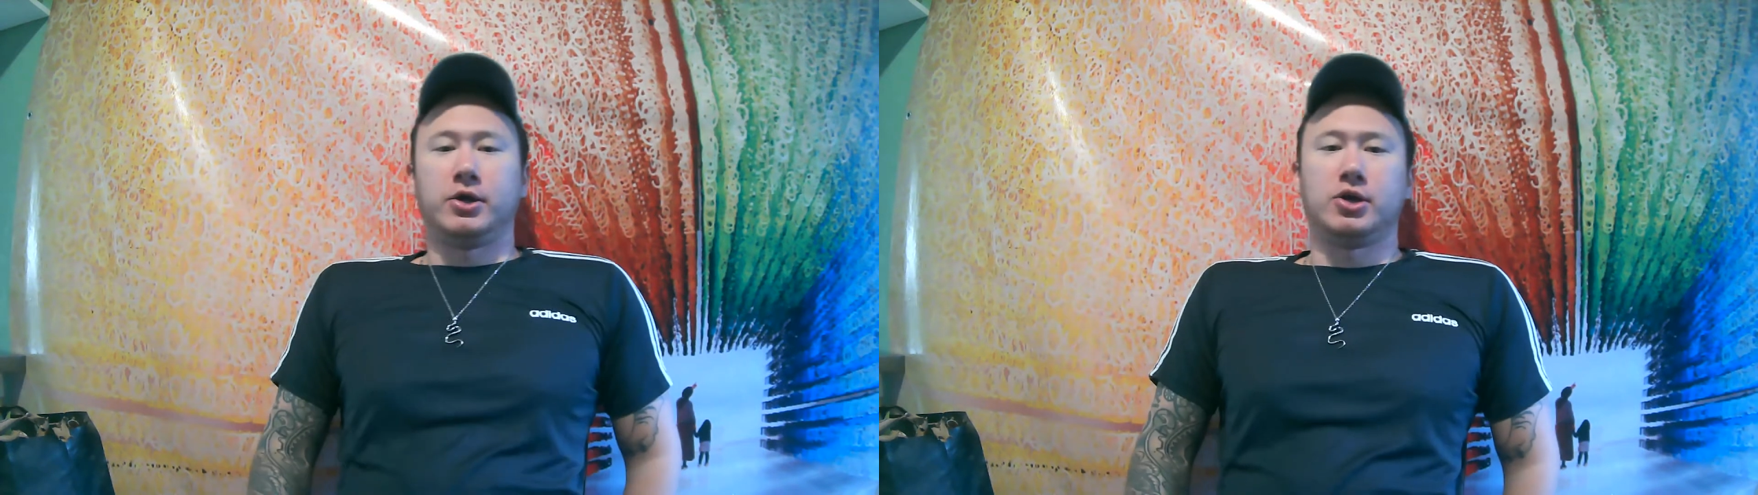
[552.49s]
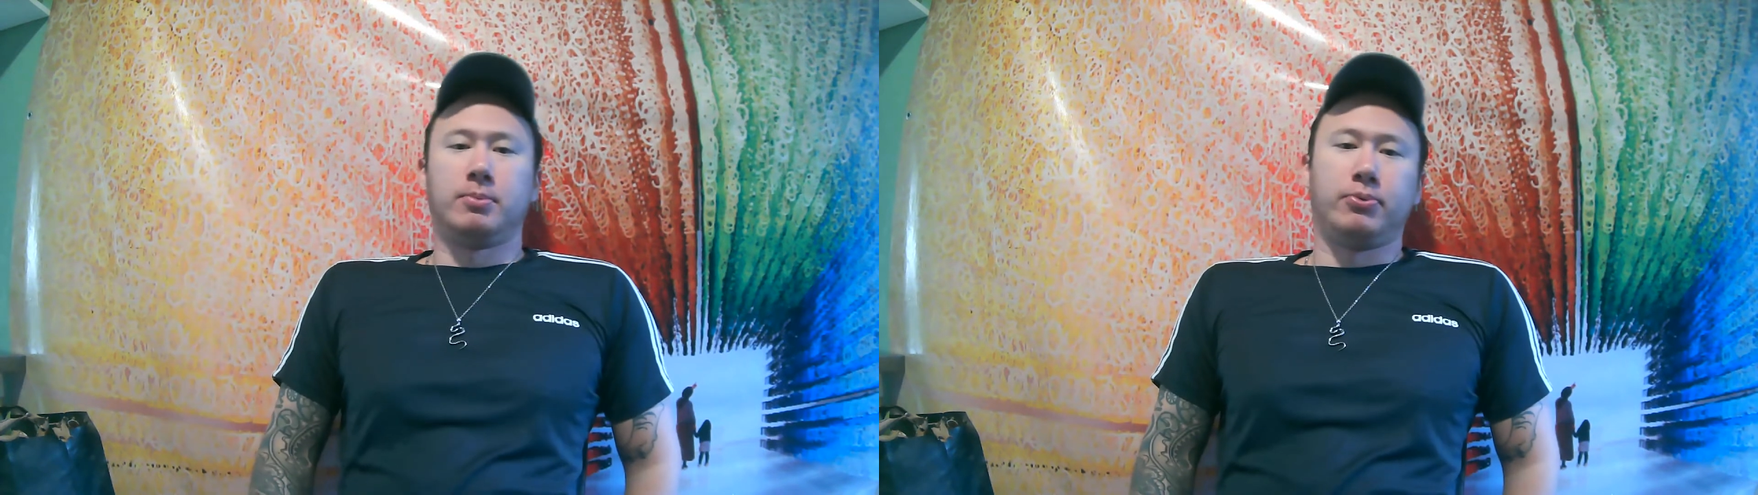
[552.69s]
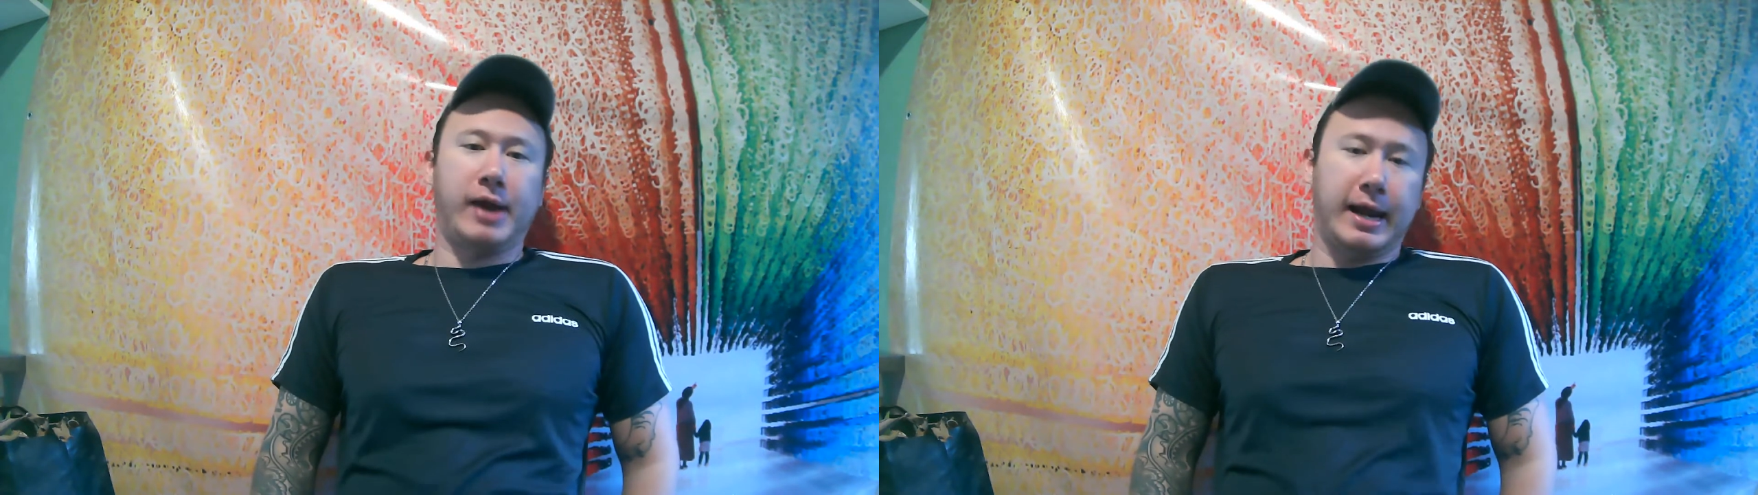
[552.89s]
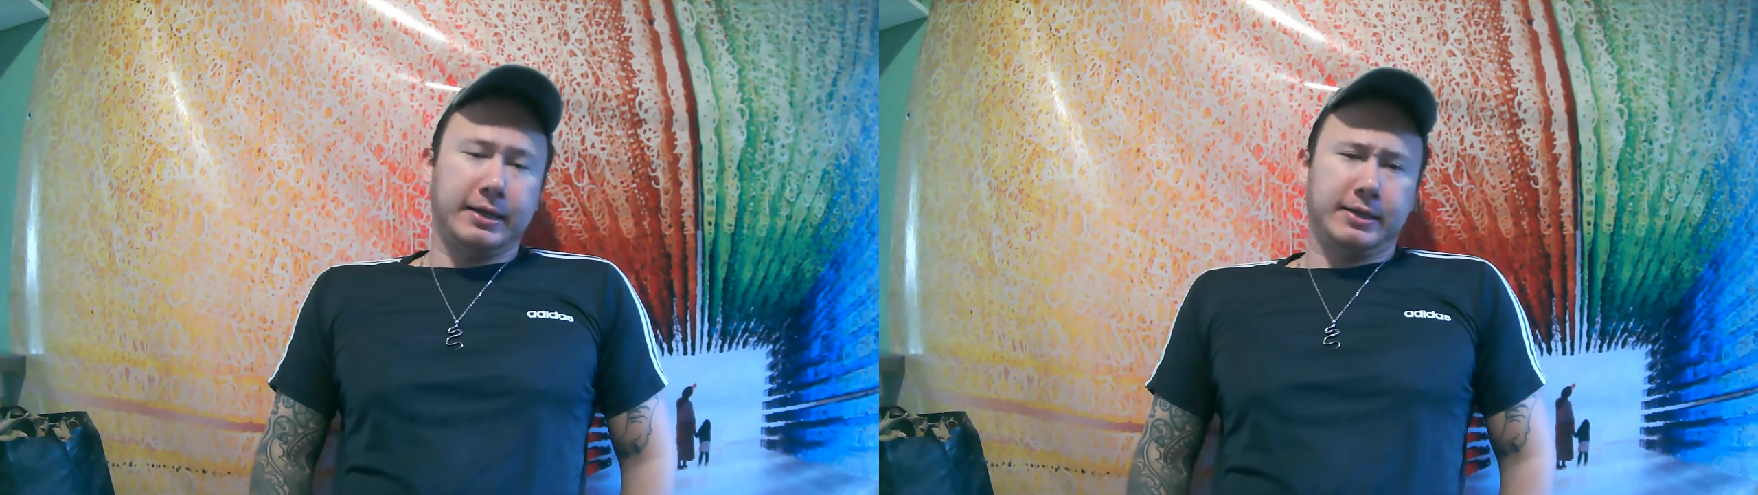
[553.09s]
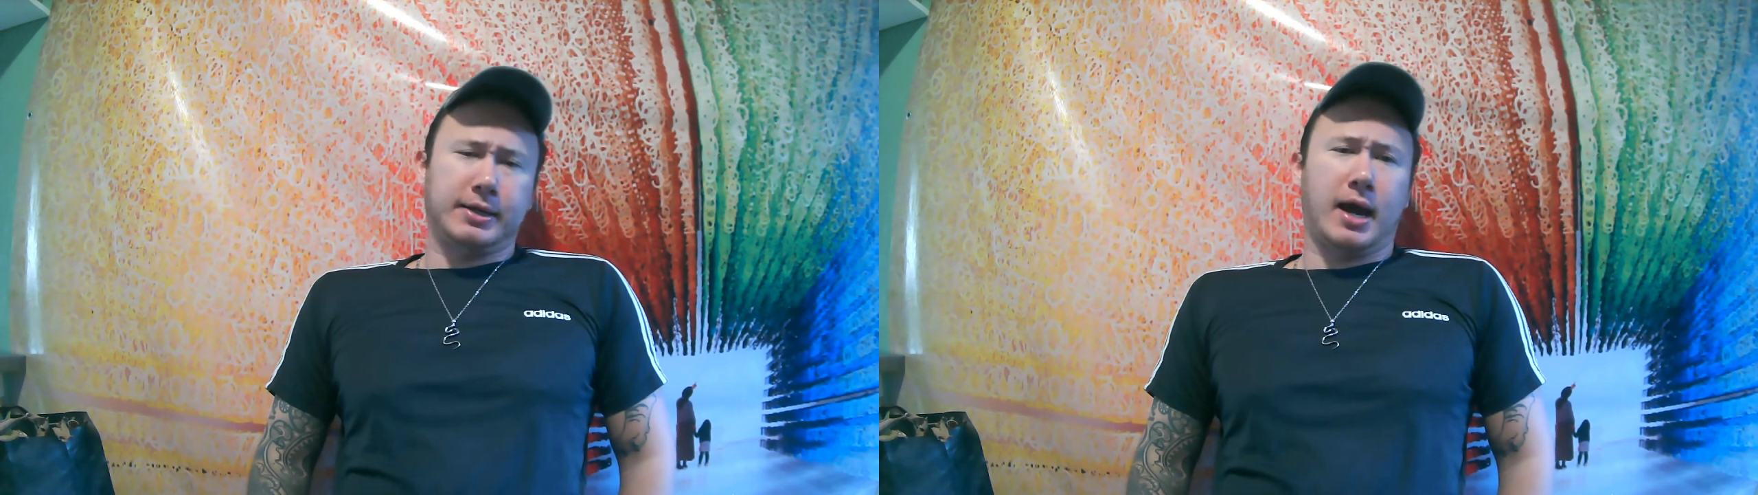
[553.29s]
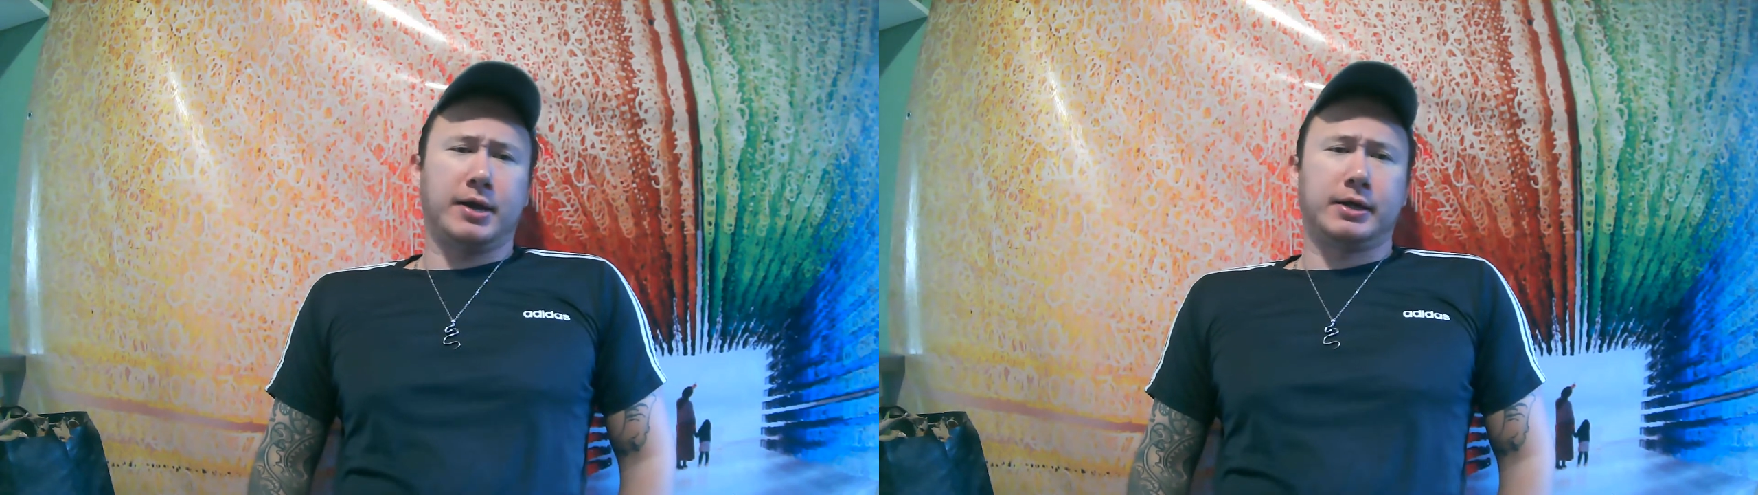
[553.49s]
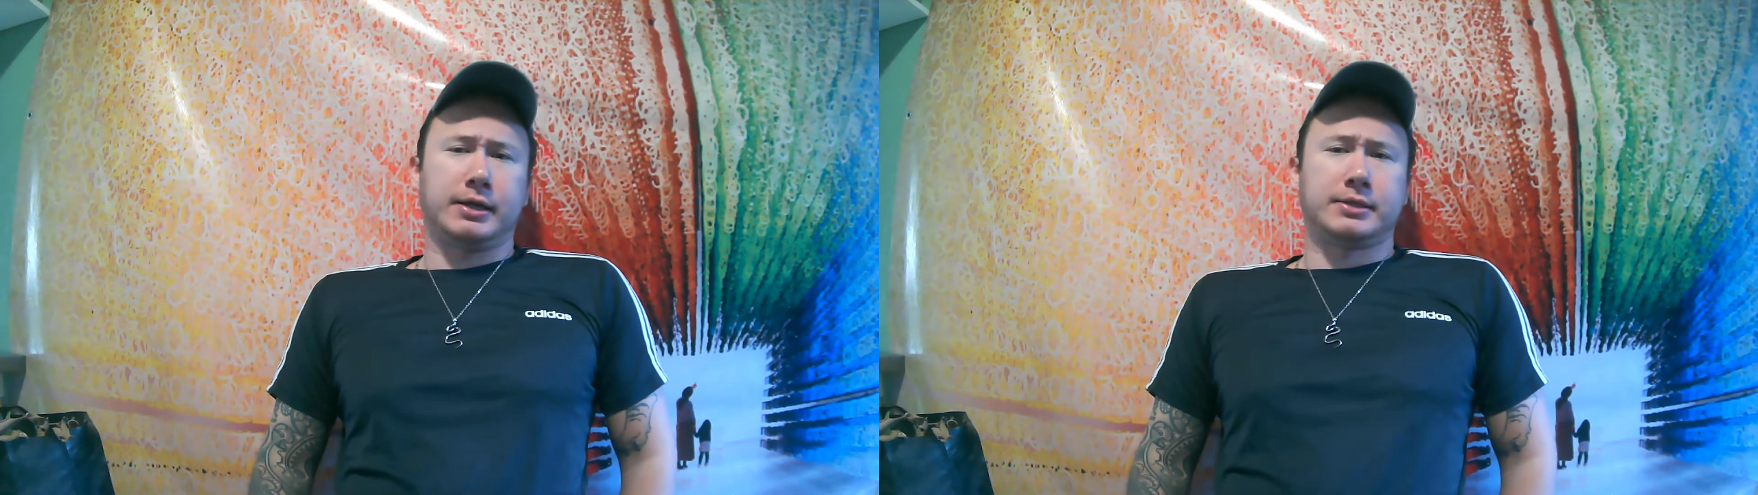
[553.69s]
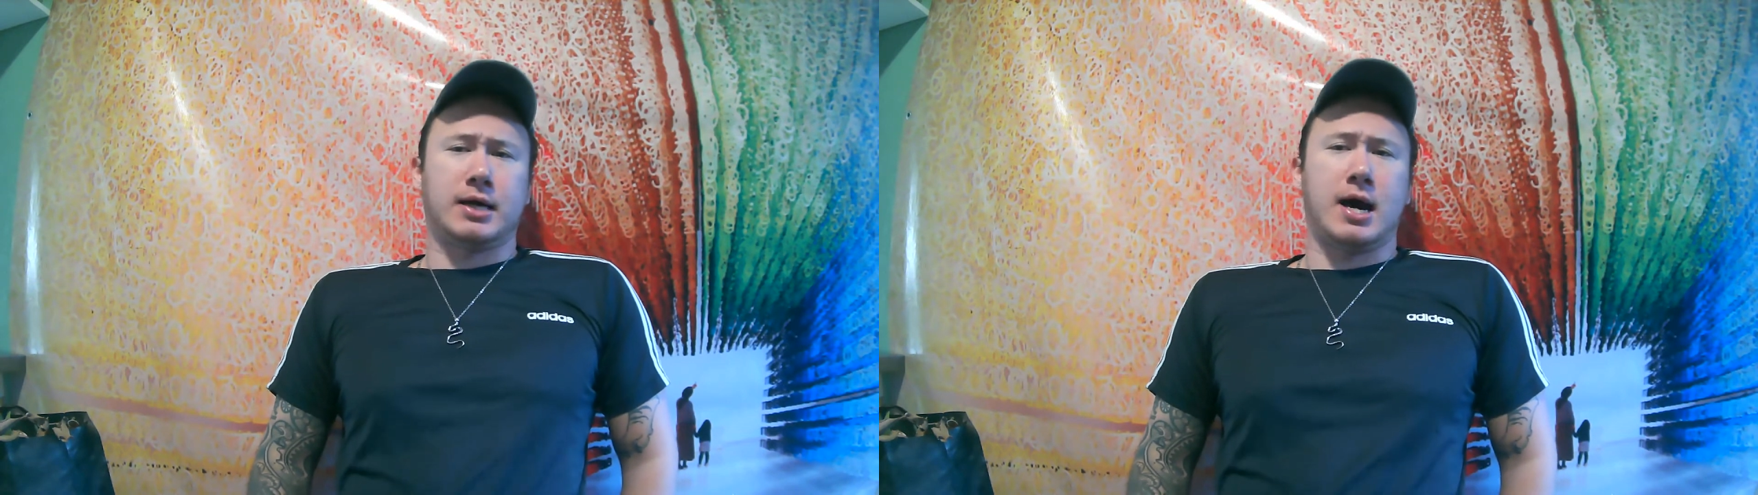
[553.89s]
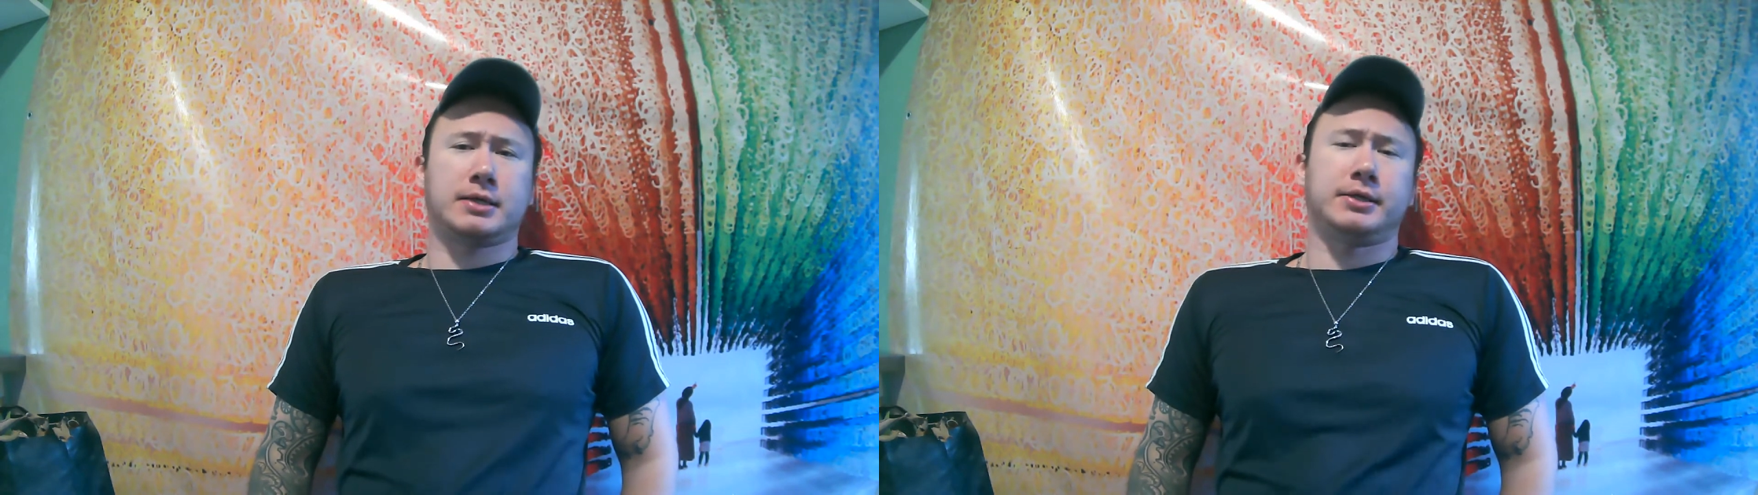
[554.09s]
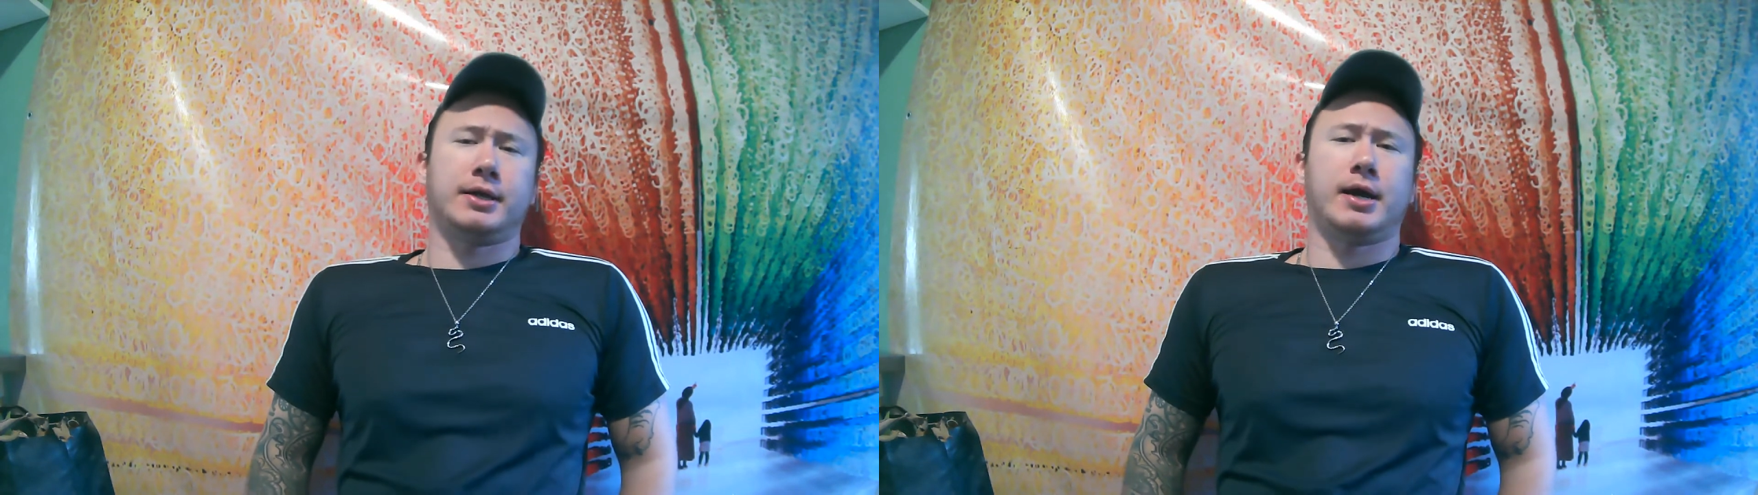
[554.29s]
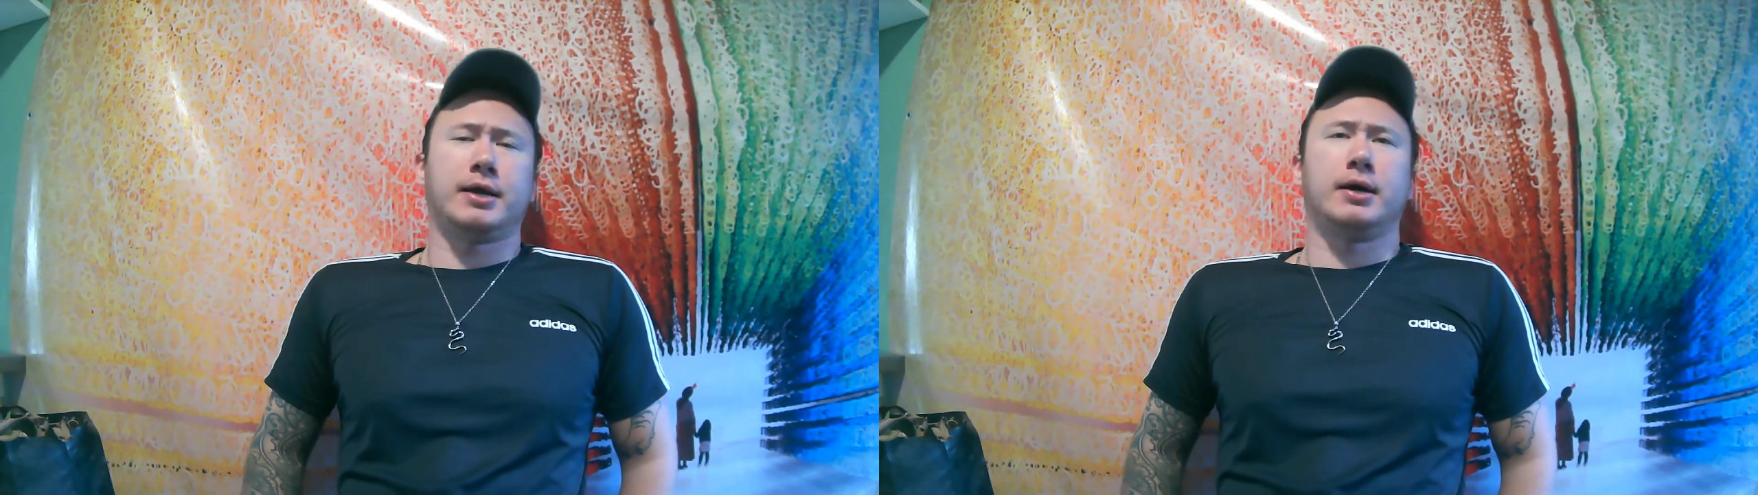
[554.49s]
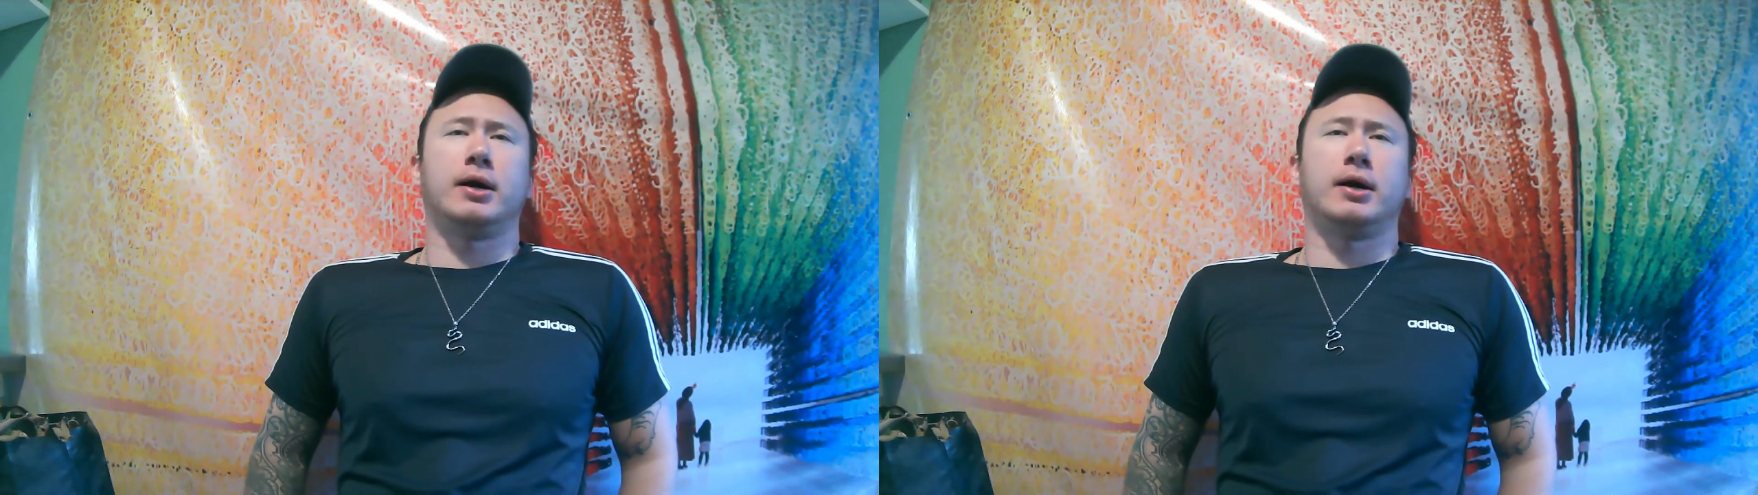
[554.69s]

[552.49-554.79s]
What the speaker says: You know, Brandon and I are going to talk tonight